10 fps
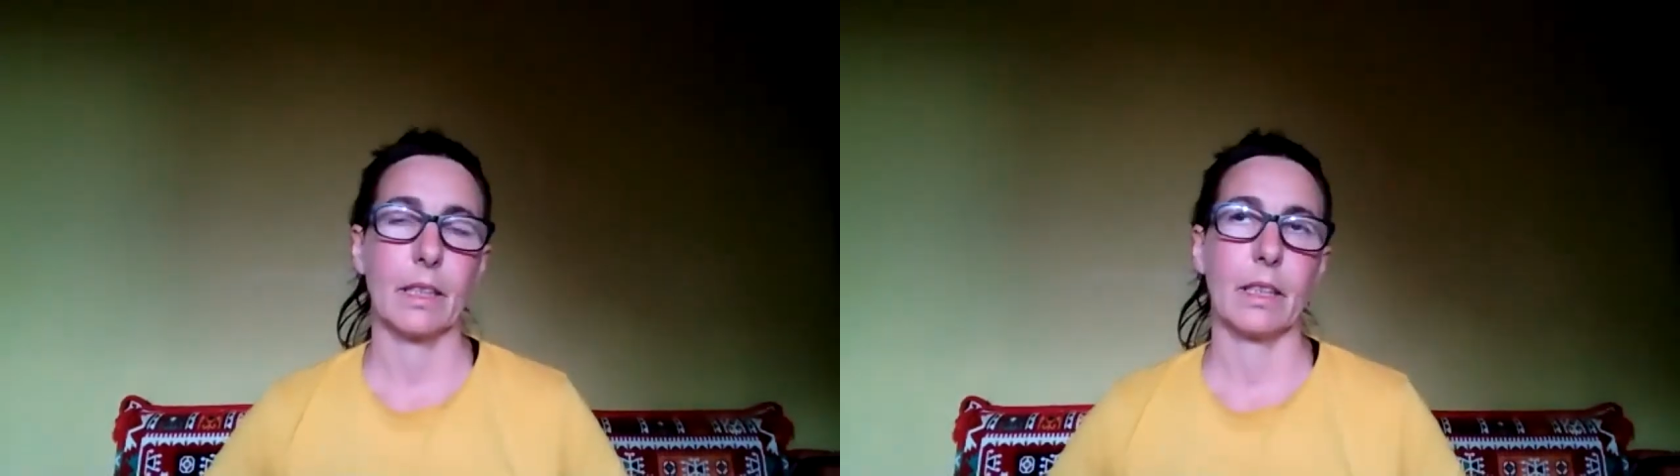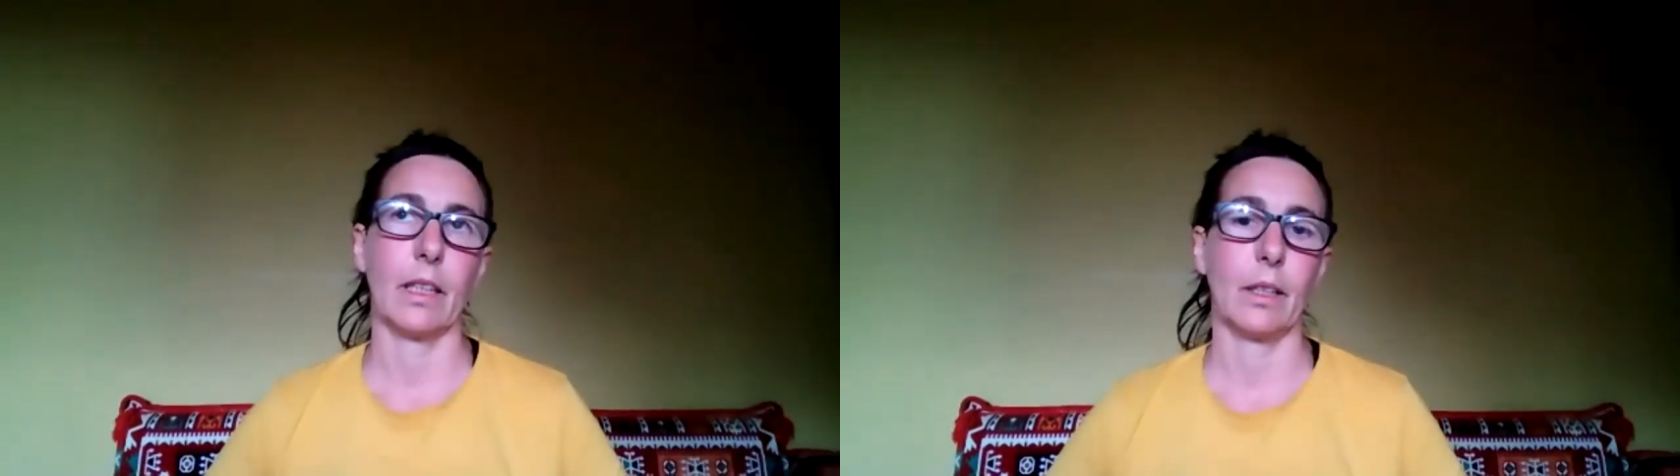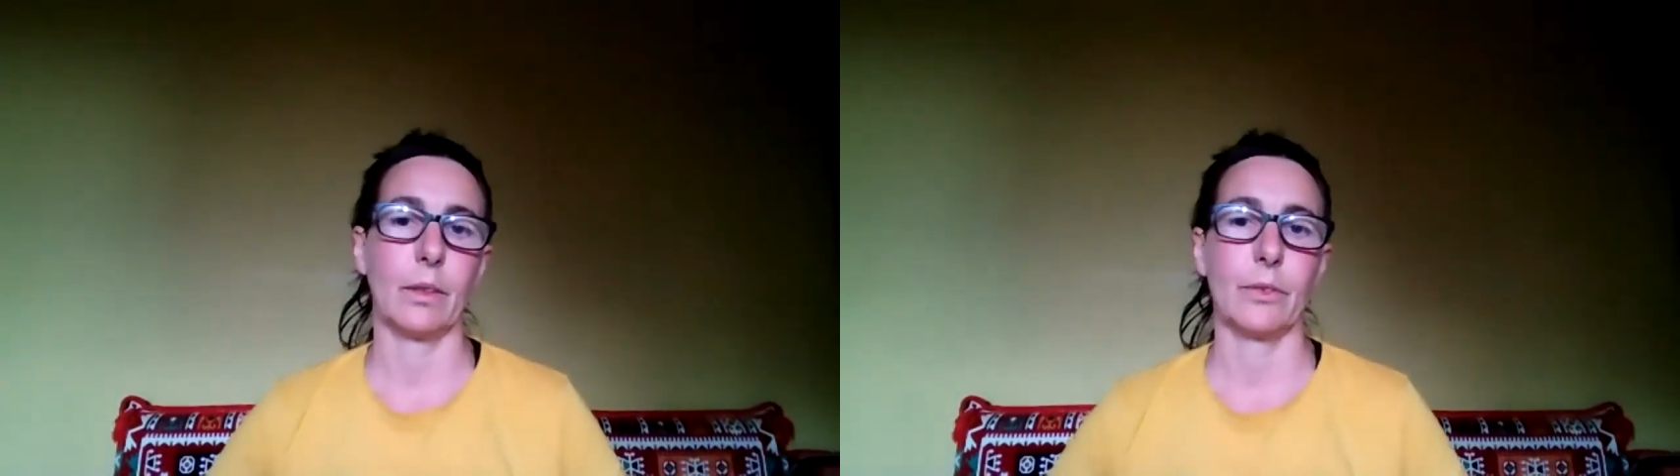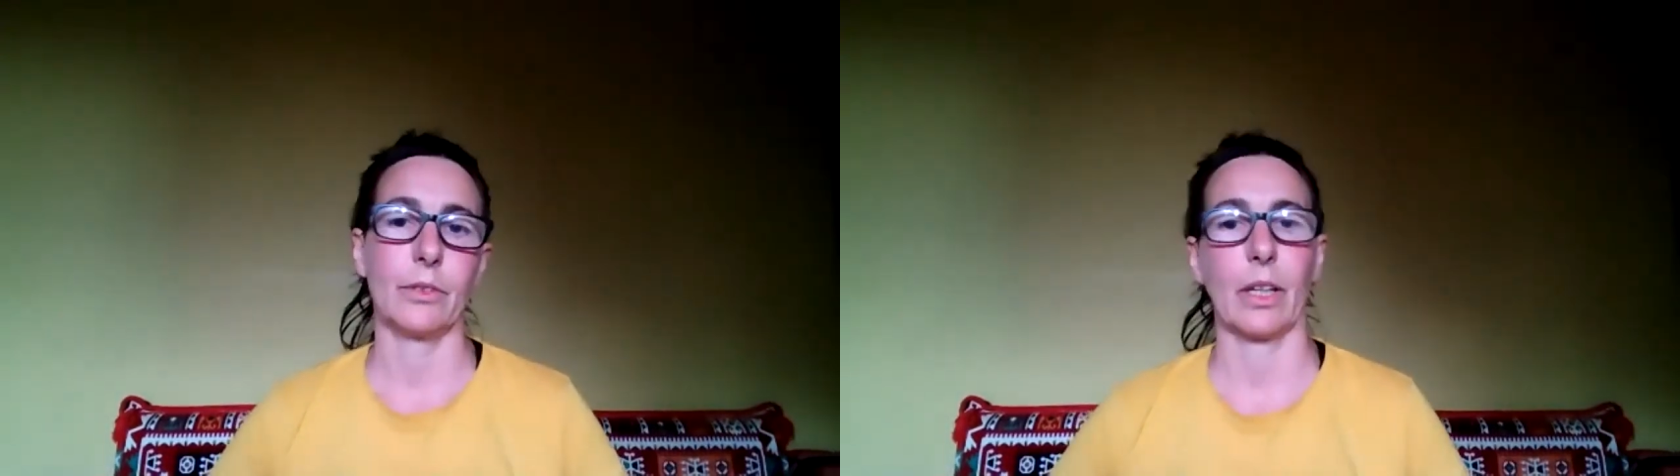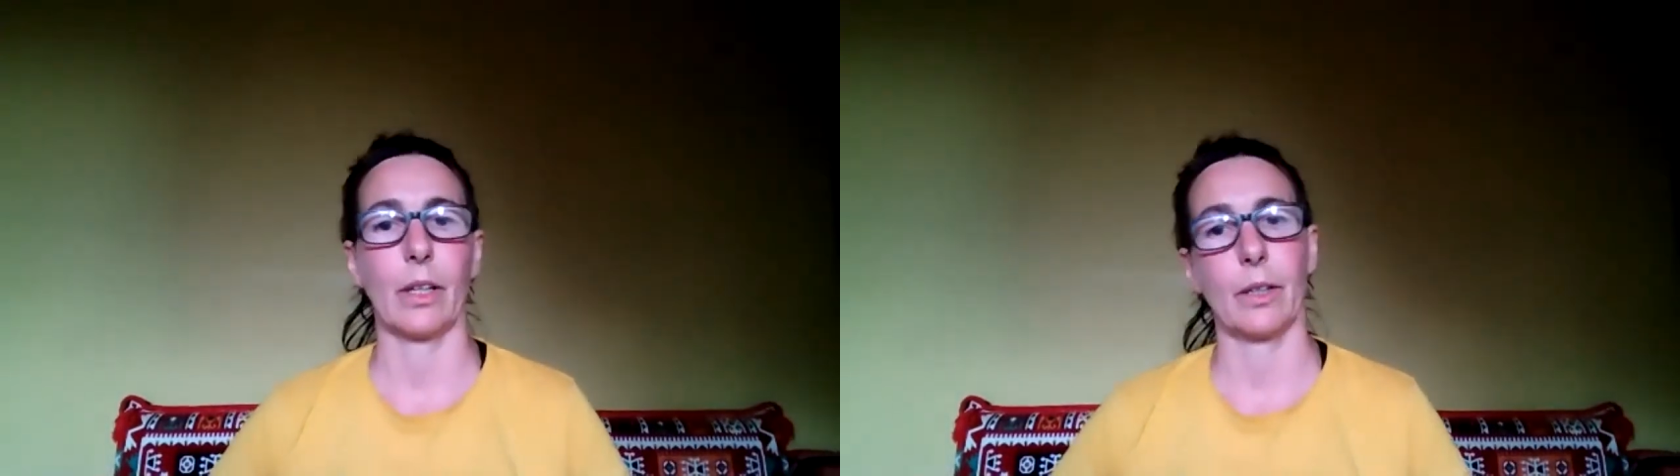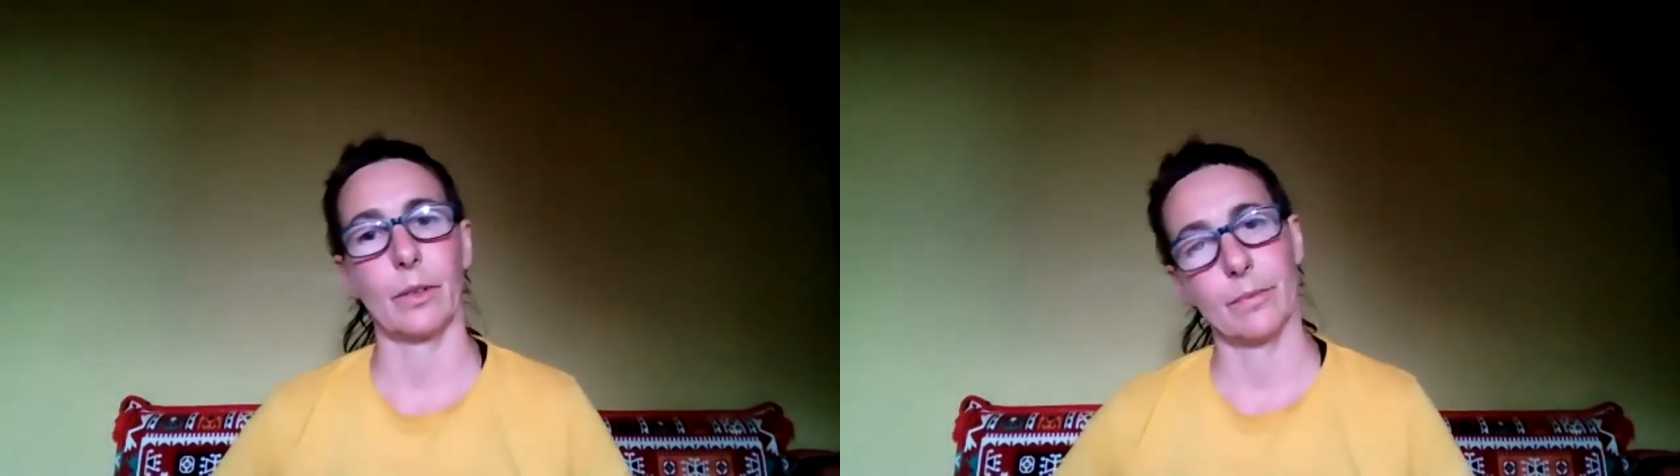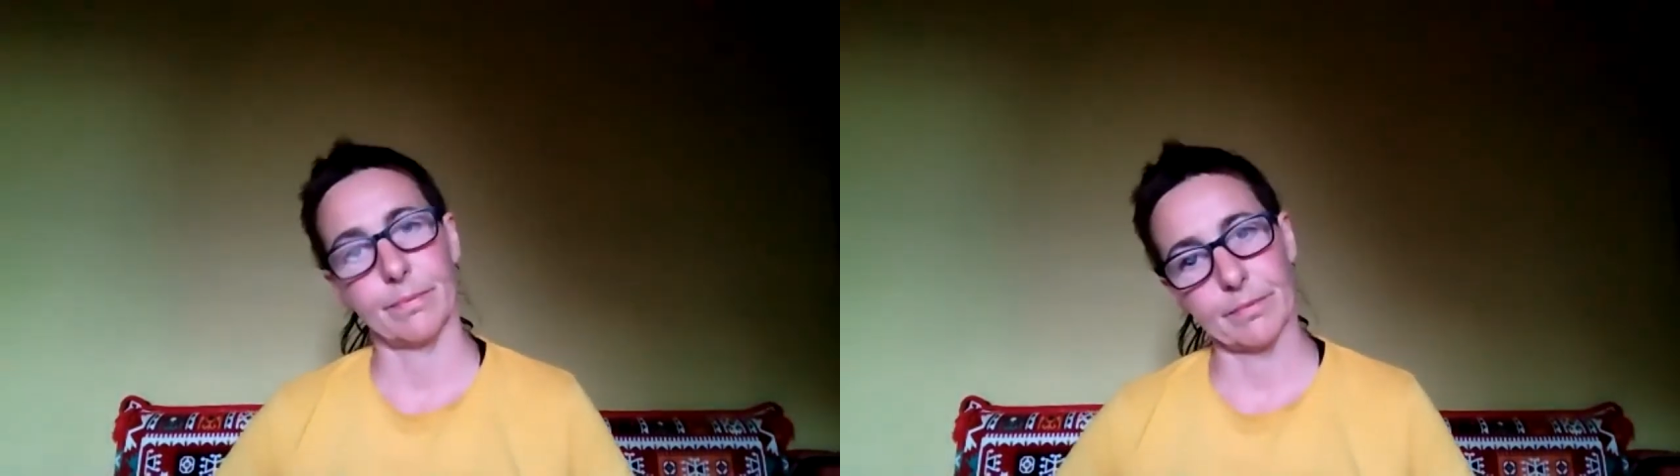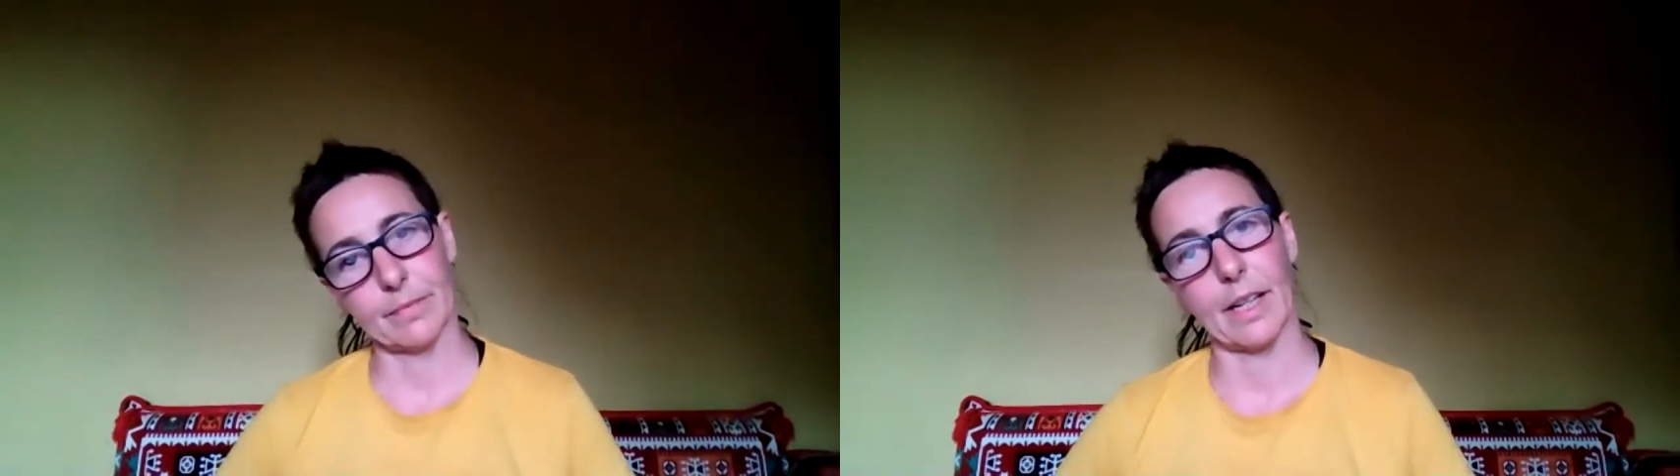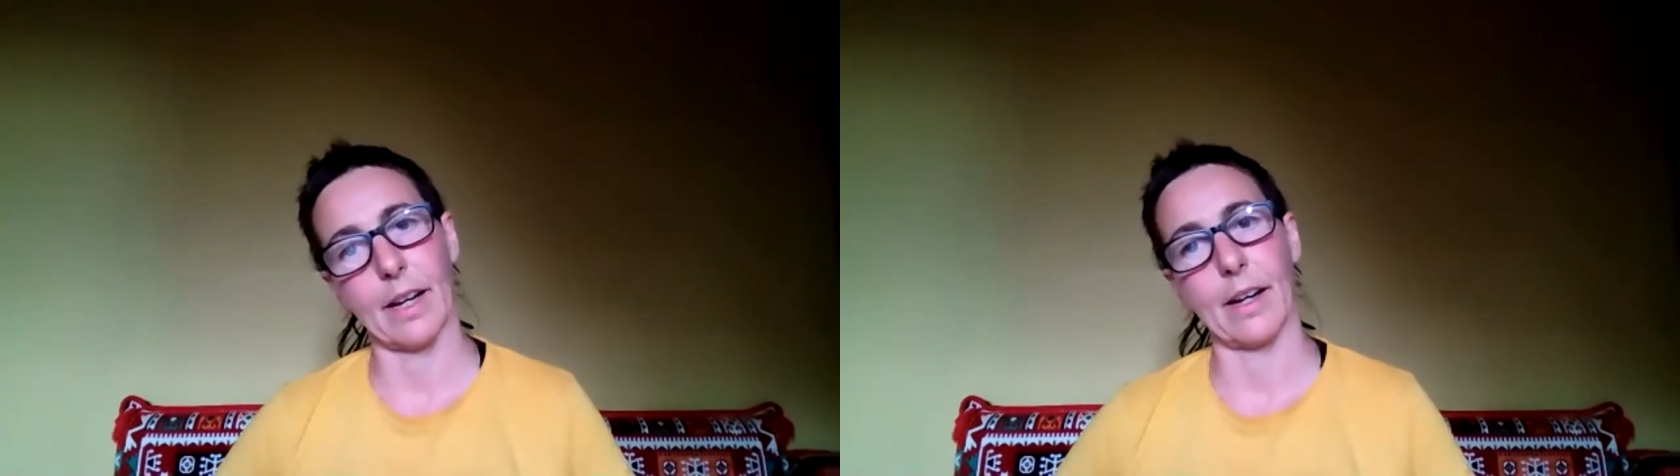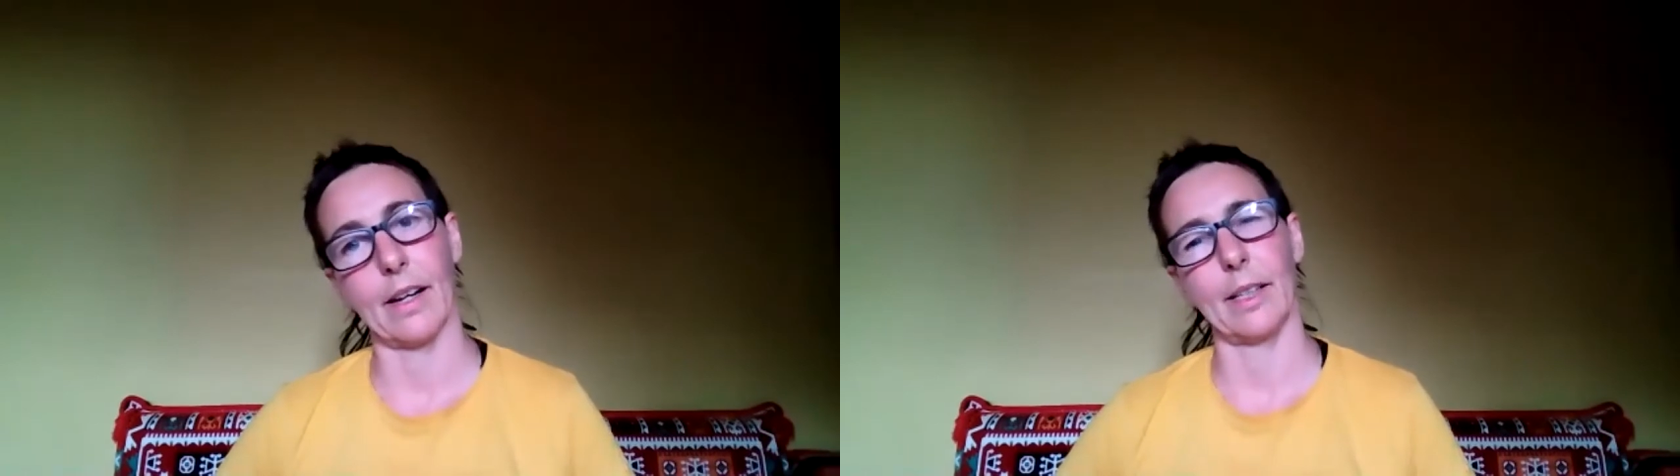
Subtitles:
you know, so yeah,